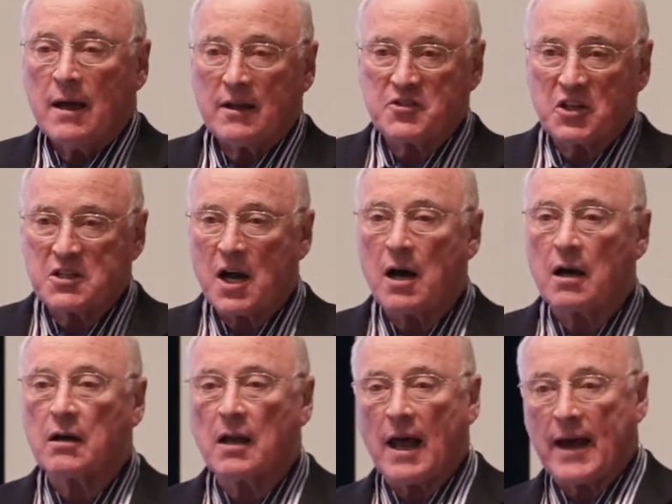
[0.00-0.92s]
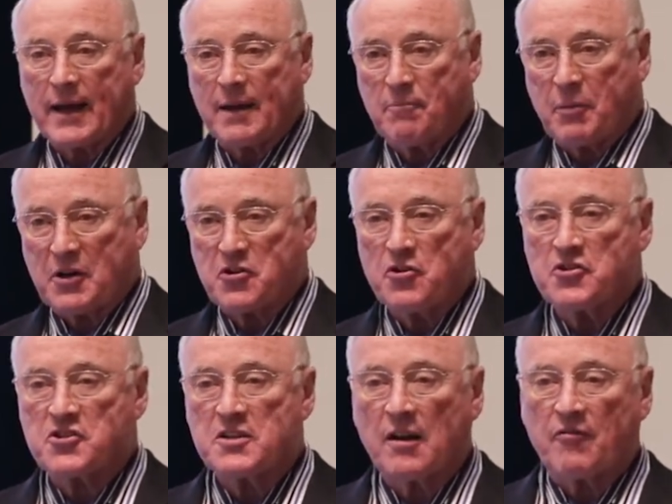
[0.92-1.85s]
It's a tongue-like
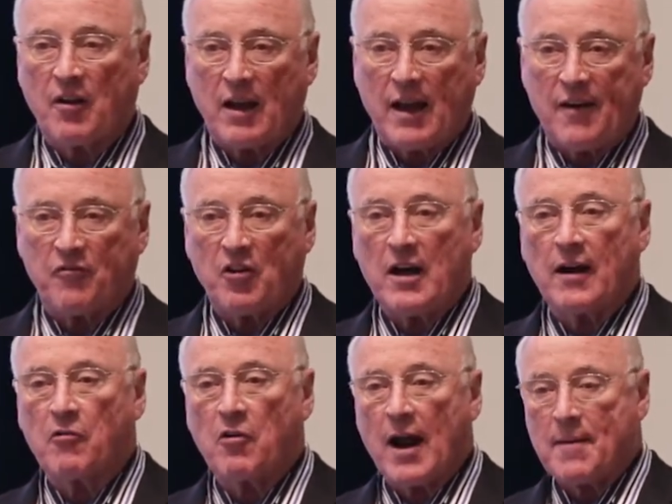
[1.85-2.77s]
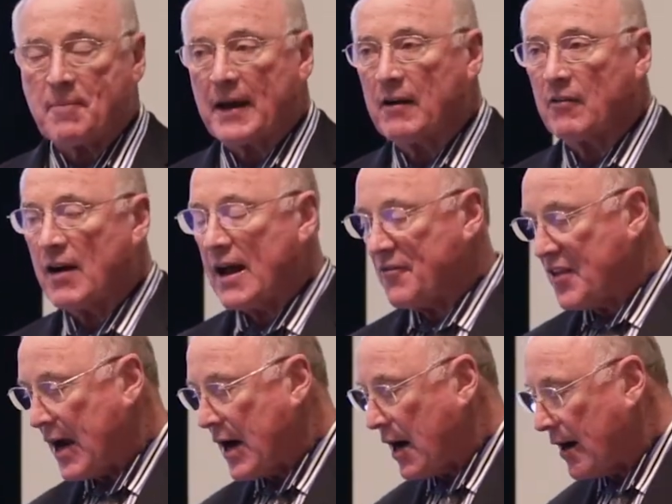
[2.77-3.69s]
protrusion of the left lung wrapping around
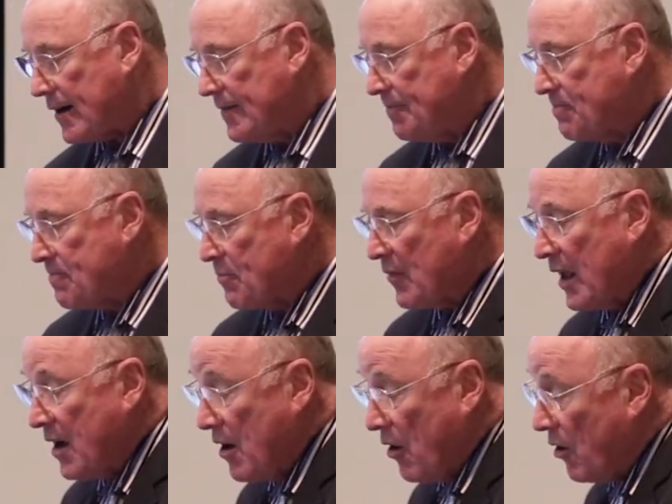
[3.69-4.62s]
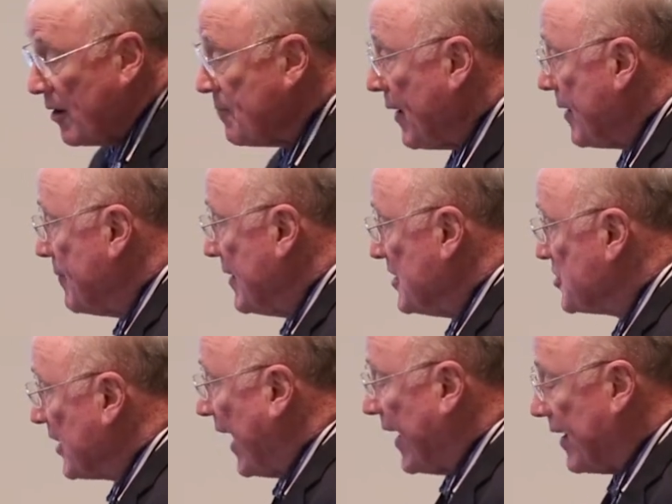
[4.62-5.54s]
the heart, or it may be
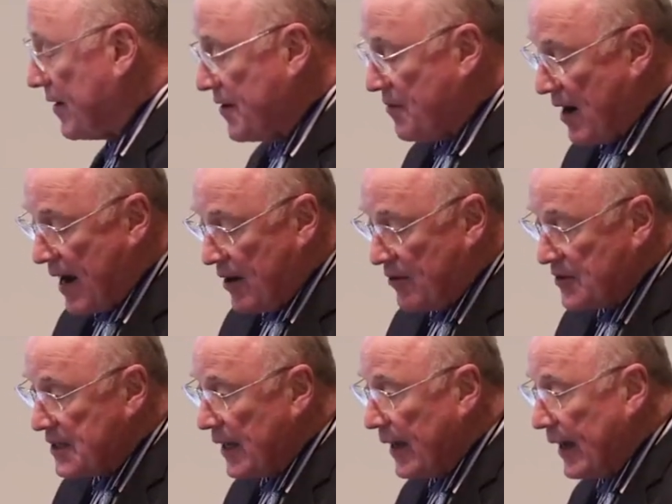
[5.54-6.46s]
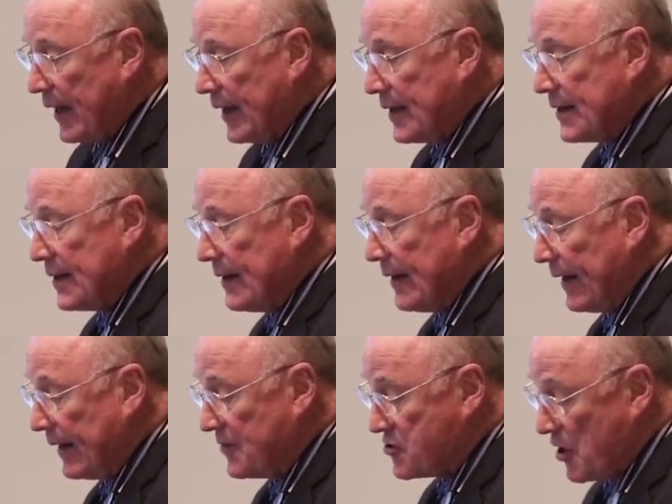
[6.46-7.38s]
scattered around.
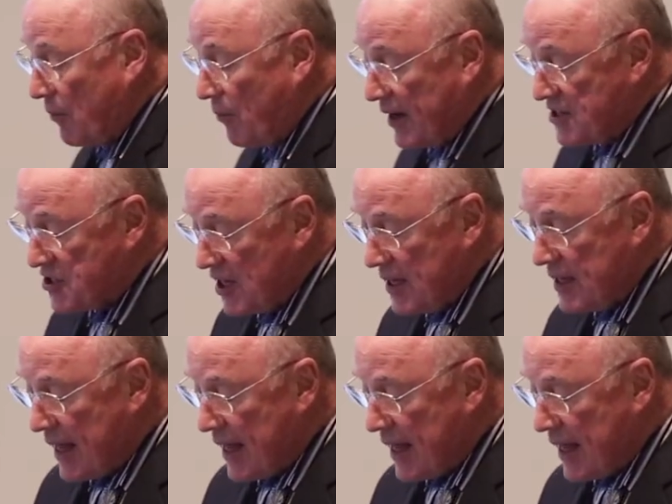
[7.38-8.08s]
And so we see